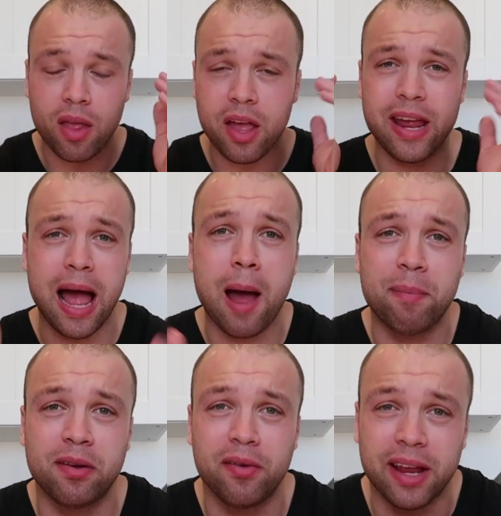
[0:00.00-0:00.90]
You're
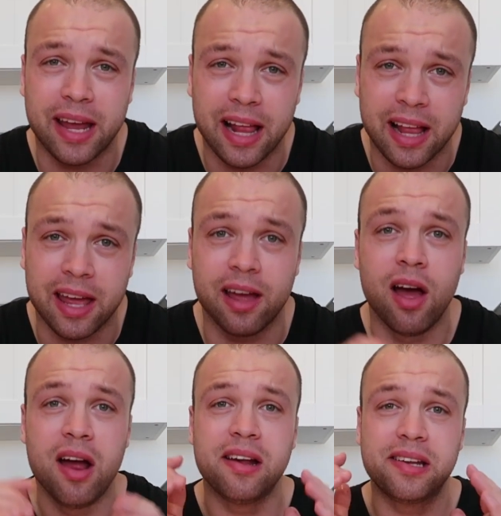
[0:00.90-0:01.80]
absolutely killing it.
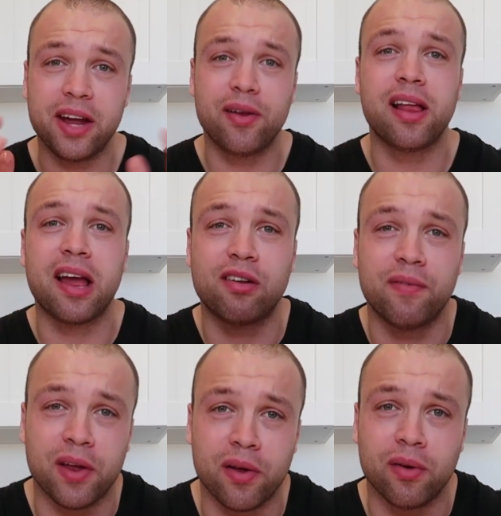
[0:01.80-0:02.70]
See you in the next
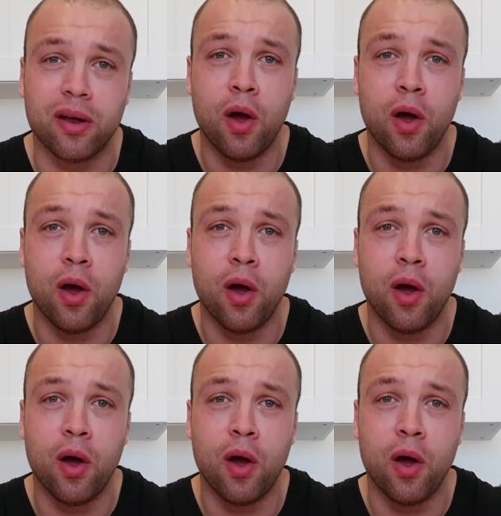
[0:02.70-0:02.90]
review.